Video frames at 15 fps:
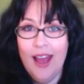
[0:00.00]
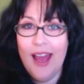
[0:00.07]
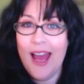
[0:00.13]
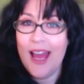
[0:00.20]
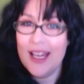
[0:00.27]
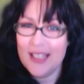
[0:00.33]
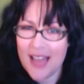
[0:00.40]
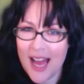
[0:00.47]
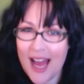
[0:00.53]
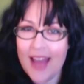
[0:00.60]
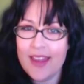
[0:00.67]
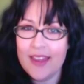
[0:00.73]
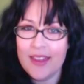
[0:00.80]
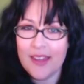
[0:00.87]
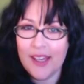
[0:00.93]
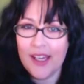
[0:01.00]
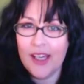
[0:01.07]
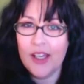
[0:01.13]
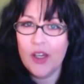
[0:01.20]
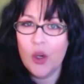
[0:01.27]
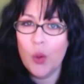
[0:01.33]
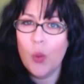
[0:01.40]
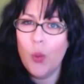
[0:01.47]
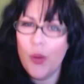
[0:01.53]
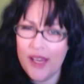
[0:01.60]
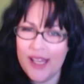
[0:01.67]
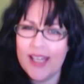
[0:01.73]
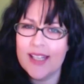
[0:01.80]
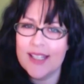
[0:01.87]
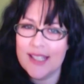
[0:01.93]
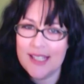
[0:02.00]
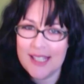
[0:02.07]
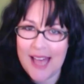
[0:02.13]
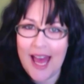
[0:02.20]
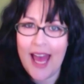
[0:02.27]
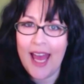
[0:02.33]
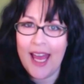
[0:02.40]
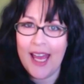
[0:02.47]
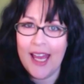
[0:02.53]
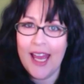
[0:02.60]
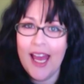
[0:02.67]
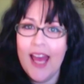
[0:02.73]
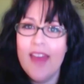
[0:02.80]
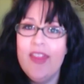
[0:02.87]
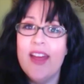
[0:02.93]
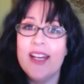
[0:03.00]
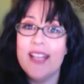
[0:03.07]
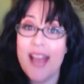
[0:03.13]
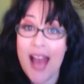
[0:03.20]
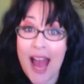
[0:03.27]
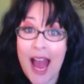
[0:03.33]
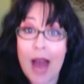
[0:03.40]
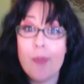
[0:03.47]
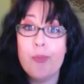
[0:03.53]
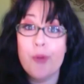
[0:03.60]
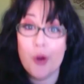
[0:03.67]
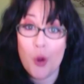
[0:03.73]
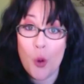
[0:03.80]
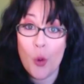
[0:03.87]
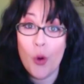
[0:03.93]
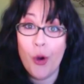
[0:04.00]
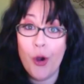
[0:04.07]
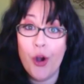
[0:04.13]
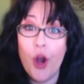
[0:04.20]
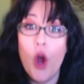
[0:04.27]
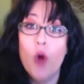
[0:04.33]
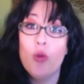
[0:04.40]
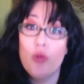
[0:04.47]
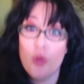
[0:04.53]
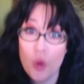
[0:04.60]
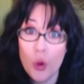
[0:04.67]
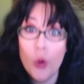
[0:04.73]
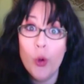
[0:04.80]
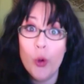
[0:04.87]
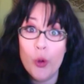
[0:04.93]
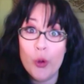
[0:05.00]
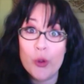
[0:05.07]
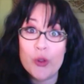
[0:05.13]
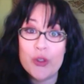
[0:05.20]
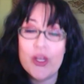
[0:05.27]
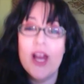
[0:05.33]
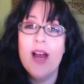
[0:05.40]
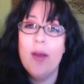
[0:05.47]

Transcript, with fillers: And I think we can say that Capricorn rules